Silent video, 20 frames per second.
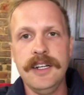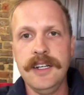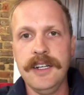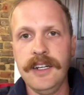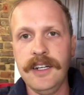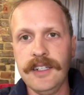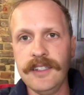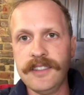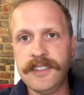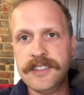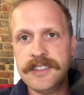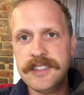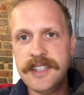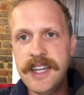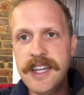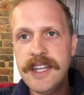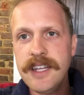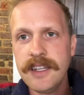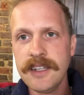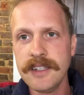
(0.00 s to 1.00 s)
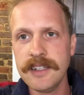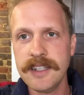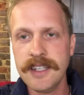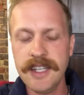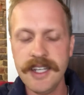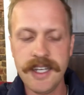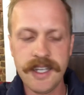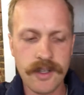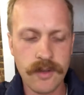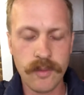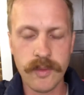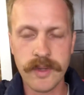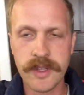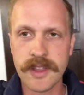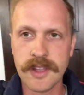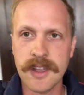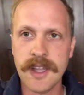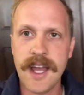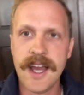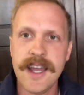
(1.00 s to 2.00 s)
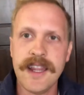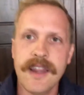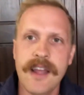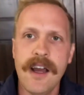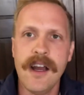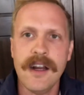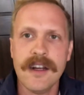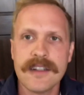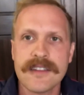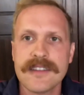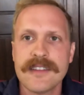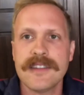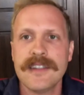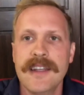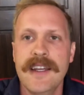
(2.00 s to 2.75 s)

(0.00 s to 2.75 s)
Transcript: stake kit with the line locks,